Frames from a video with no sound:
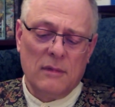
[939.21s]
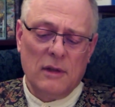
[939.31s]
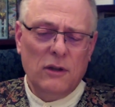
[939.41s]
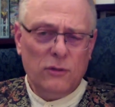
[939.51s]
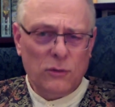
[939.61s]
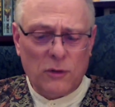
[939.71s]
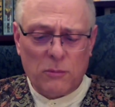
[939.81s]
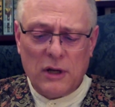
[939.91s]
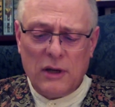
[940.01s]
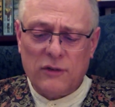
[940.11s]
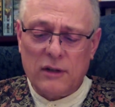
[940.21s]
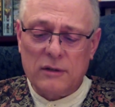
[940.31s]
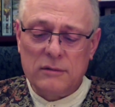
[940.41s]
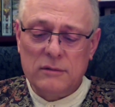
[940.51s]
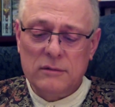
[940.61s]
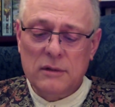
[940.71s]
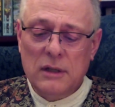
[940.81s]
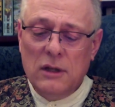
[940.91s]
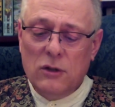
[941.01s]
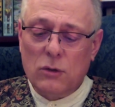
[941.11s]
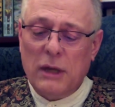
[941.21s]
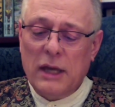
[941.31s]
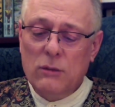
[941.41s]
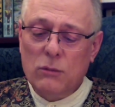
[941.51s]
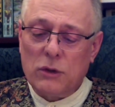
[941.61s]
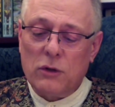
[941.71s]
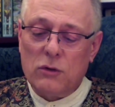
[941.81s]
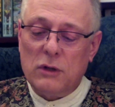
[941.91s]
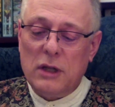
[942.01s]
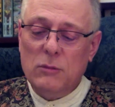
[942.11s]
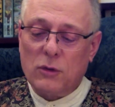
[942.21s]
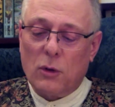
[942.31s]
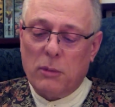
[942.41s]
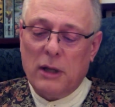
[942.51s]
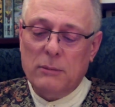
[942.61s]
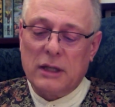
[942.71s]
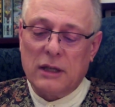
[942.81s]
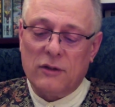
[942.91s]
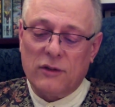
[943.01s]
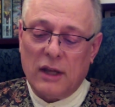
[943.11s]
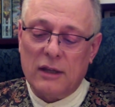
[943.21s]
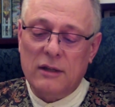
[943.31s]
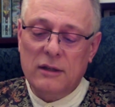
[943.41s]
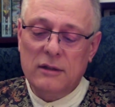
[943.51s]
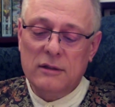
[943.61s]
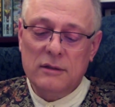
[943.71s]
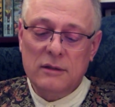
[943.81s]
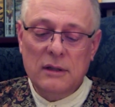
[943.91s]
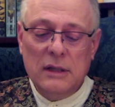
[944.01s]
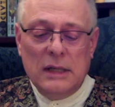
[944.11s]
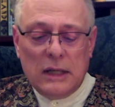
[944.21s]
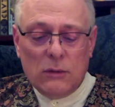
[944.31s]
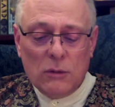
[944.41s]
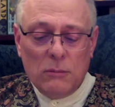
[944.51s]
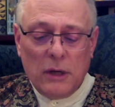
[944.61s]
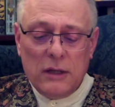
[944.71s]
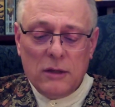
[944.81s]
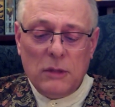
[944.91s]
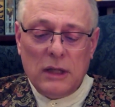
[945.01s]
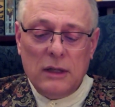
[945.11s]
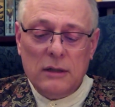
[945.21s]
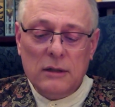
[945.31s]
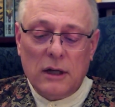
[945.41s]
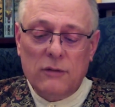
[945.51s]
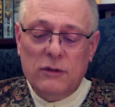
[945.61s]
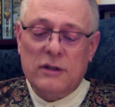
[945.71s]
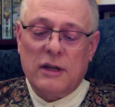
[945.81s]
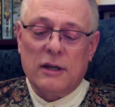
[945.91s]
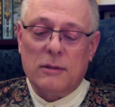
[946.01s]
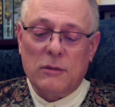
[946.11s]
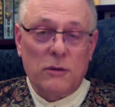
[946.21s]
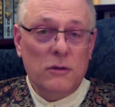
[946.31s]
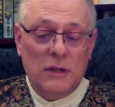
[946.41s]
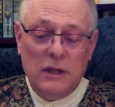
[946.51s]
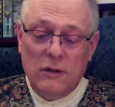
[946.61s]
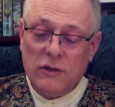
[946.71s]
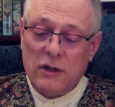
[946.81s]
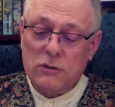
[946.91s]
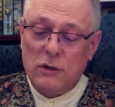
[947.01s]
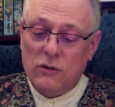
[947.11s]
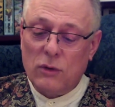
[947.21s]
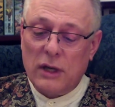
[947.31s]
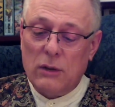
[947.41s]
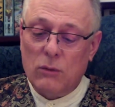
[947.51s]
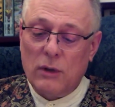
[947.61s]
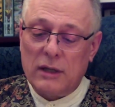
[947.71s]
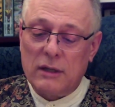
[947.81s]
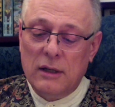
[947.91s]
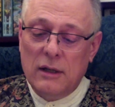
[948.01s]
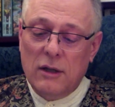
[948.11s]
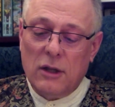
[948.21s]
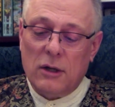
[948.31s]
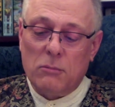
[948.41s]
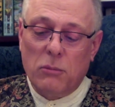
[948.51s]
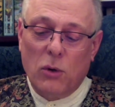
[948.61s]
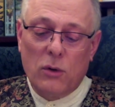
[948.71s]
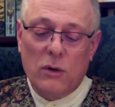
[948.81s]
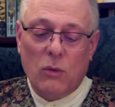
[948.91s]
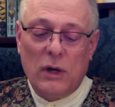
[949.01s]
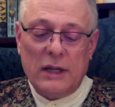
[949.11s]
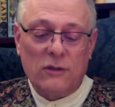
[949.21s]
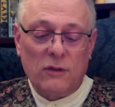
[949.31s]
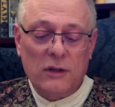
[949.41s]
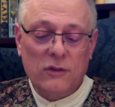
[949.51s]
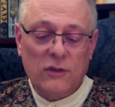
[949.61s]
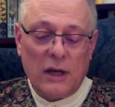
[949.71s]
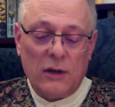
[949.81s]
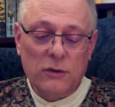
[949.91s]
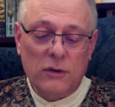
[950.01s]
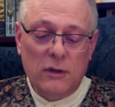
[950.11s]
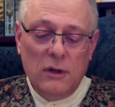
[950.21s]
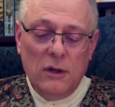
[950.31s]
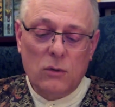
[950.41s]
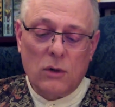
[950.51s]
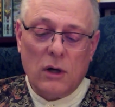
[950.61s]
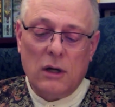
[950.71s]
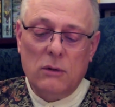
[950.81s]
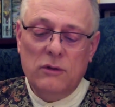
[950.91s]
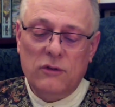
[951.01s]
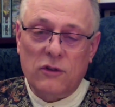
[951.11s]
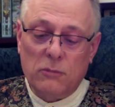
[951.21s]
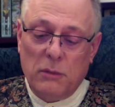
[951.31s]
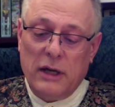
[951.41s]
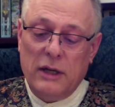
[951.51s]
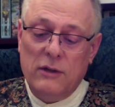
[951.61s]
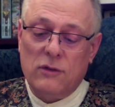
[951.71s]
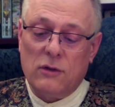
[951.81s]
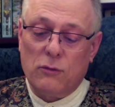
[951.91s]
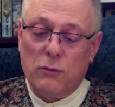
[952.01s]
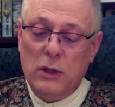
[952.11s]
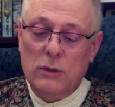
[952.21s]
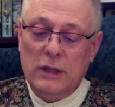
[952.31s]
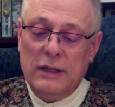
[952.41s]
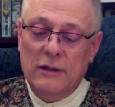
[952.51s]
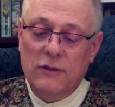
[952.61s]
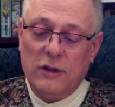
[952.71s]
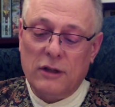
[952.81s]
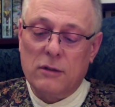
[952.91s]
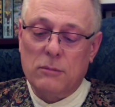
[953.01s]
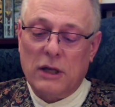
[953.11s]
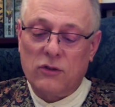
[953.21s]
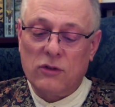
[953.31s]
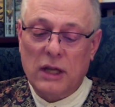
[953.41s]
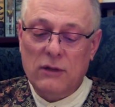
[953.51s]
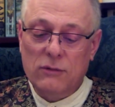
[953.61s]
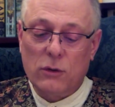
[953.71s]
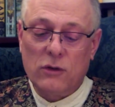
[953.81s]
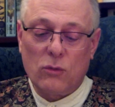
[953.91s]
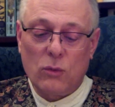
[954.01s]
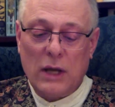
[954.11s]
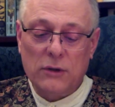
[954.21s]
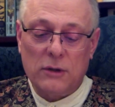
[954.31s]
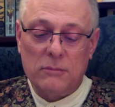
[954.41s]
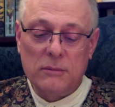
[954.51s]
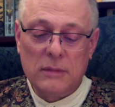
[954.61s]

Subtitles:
This was depressing to a man with the dream of a republic in his head. It reminded me of a time 13 centuries away when the poor whites of our South, who were always despised and frequently insulted by the slave lords around them,